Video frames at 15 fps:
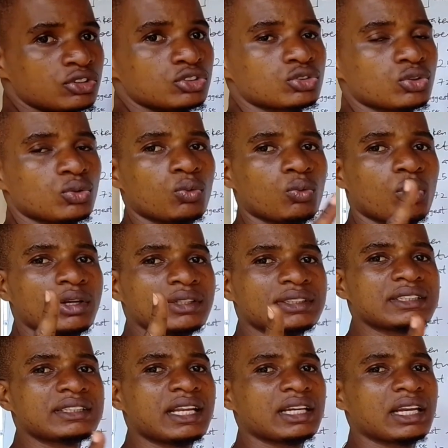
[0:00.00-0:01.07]
So one
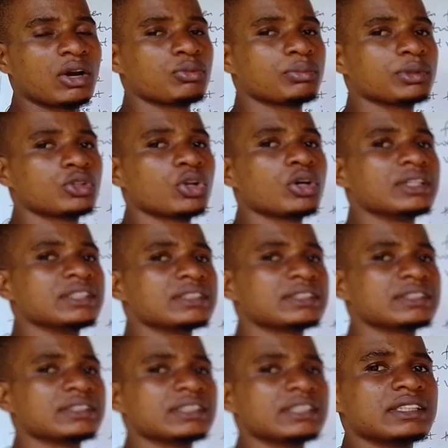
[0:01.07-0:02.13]
thing that will be done
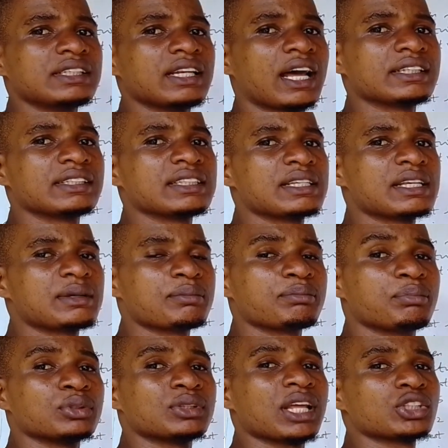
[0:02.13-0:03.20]
is that
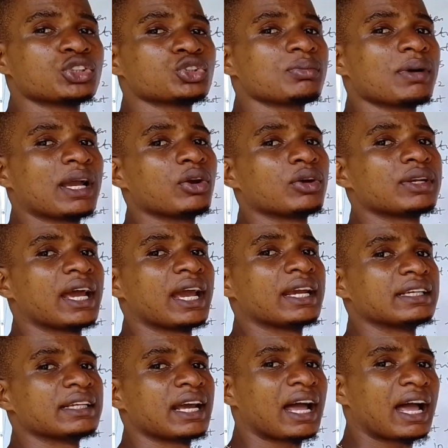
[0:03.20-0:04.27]
potassium
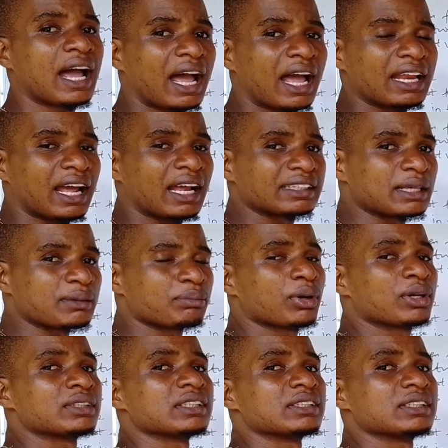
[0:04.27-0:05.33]
iodide at a
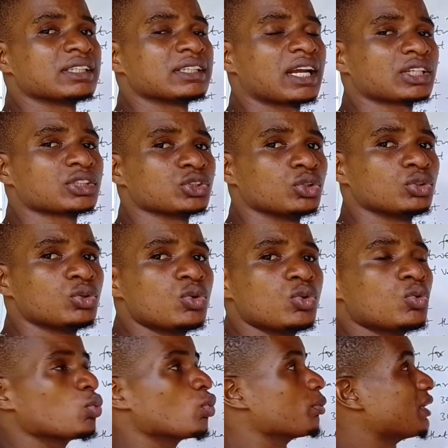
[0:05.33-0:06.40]
point in the reaction
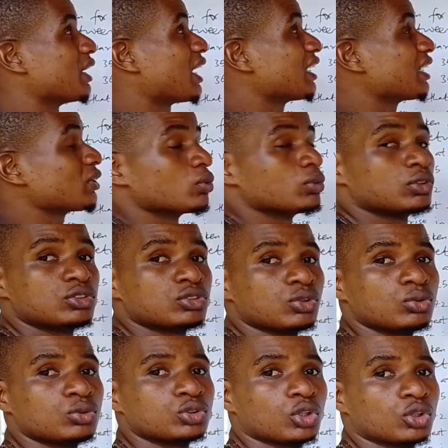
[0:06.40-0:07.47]
will be added to this
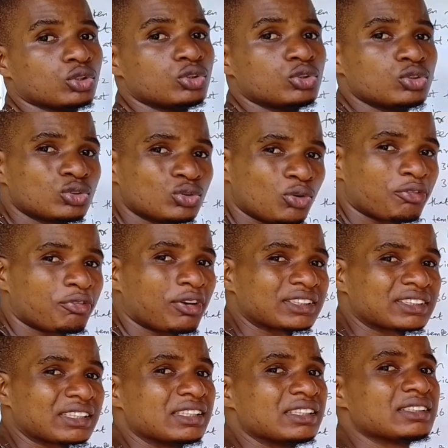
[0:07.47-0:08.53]
solution to
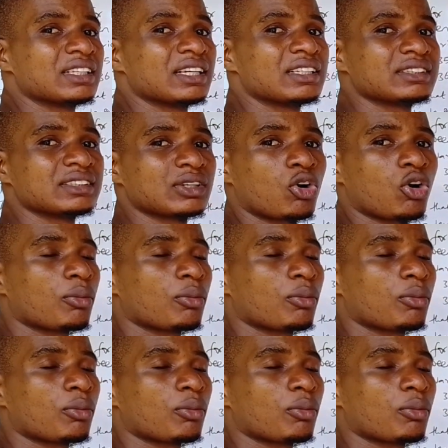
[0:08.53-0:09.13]
facilitate